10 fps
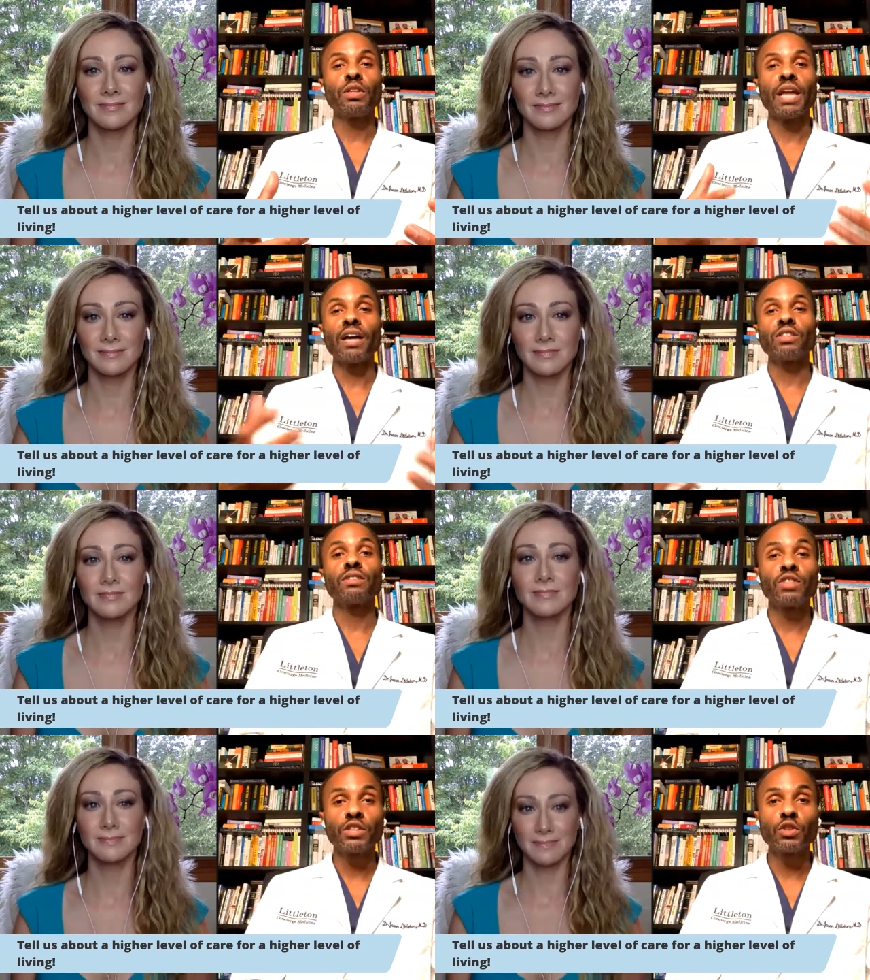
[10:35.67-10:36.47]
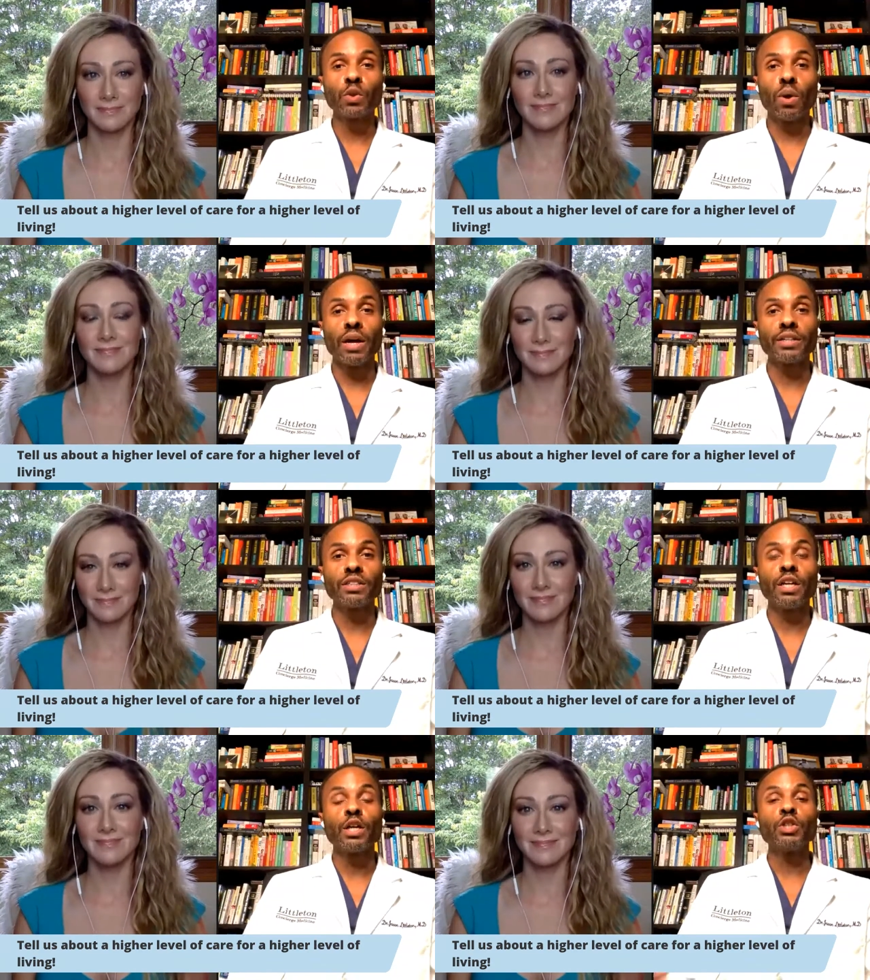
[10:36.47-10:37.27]
Speaker 1: to the knowledge of Jesus
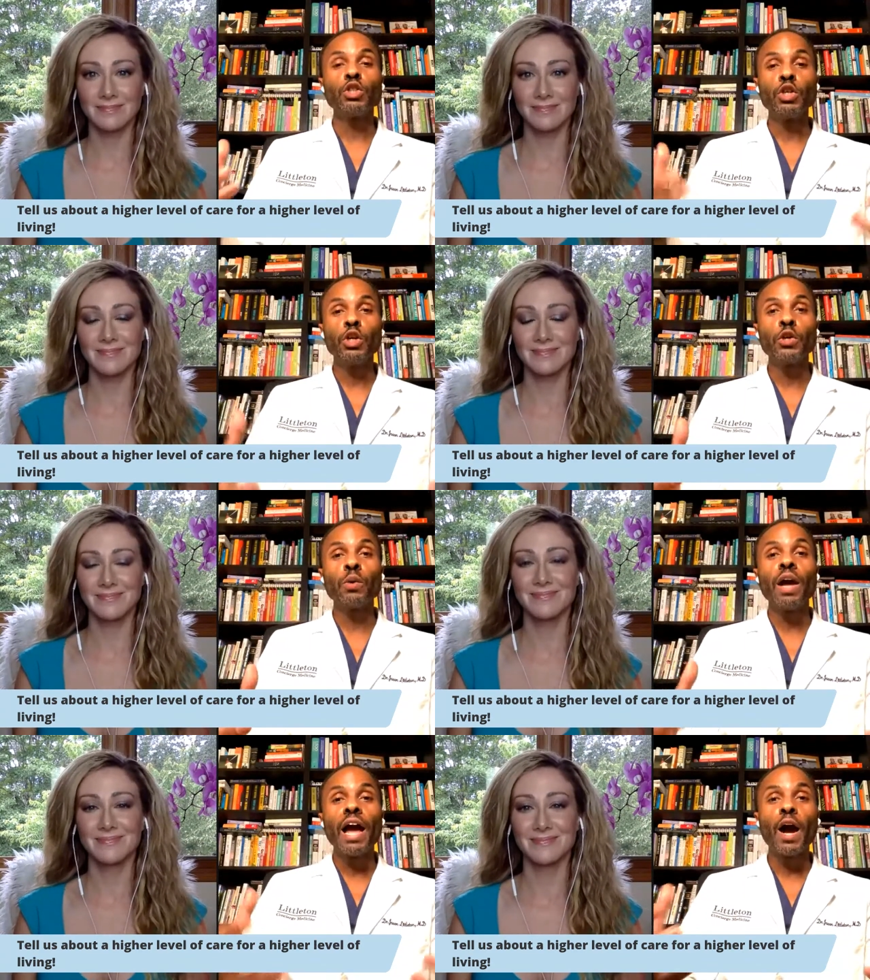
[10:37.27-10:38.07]
Christ, two,